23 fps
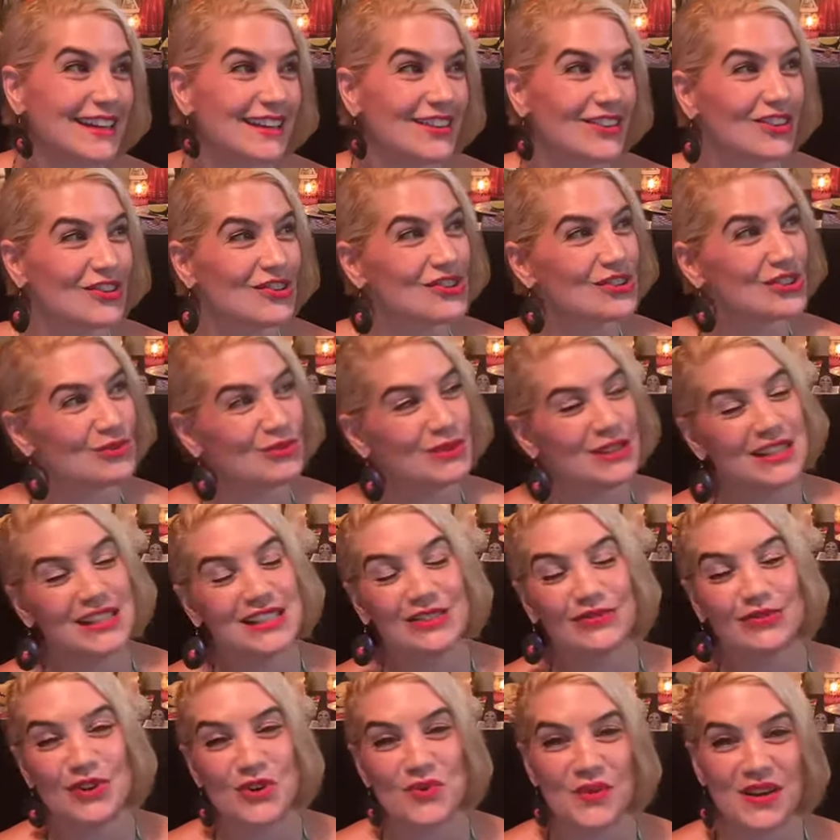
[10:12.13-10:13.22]
there are so many
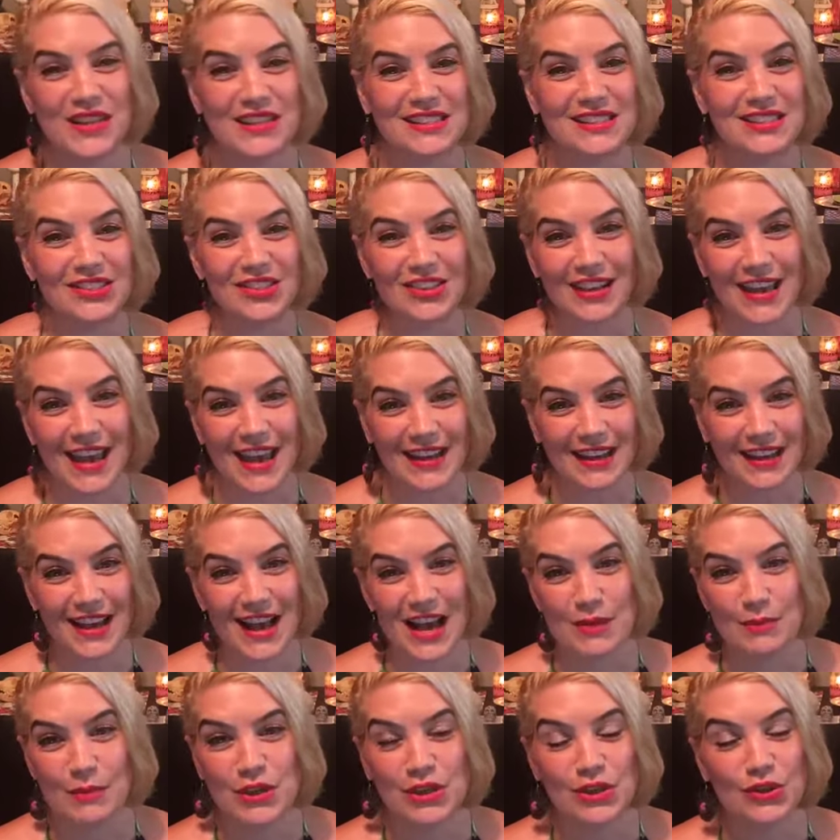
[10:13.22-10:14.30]
different ways to look at it.
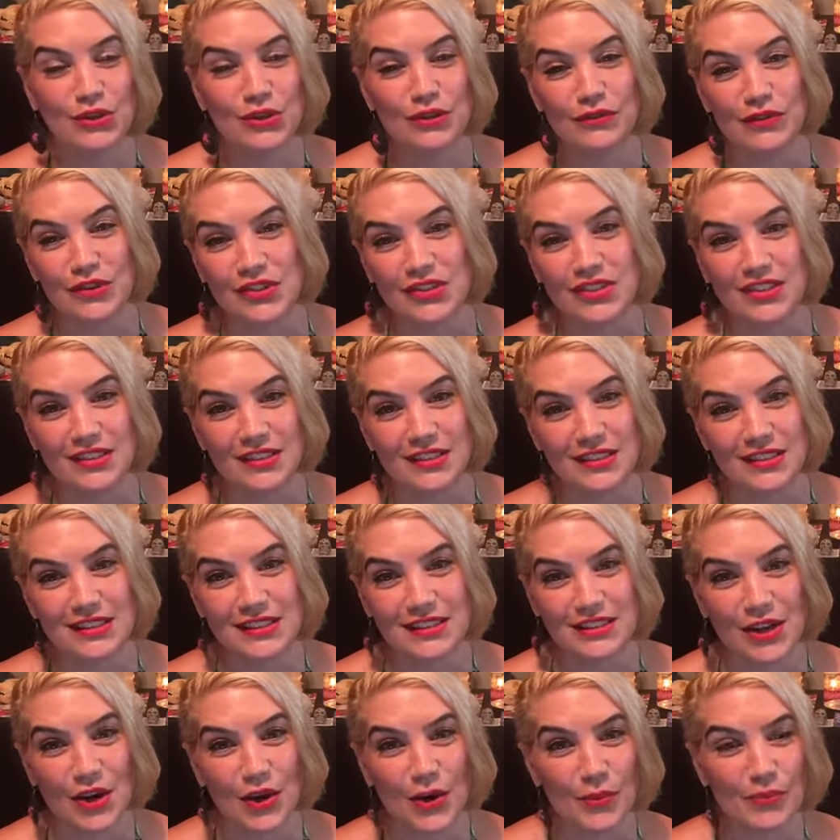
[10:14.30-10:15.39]
I'm a universalist,
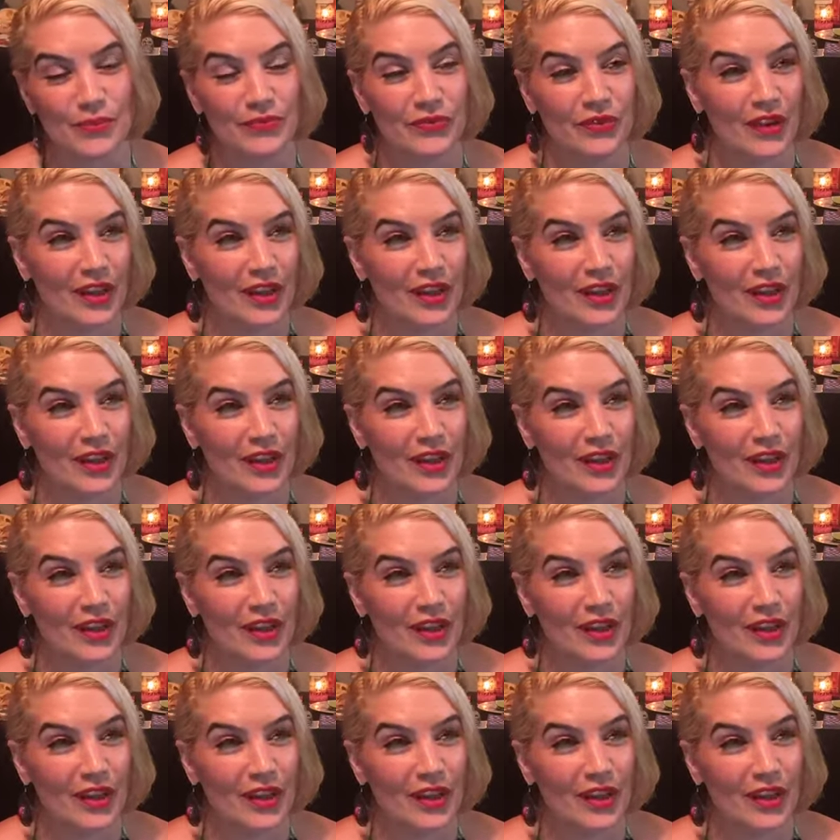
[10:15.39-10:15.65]
so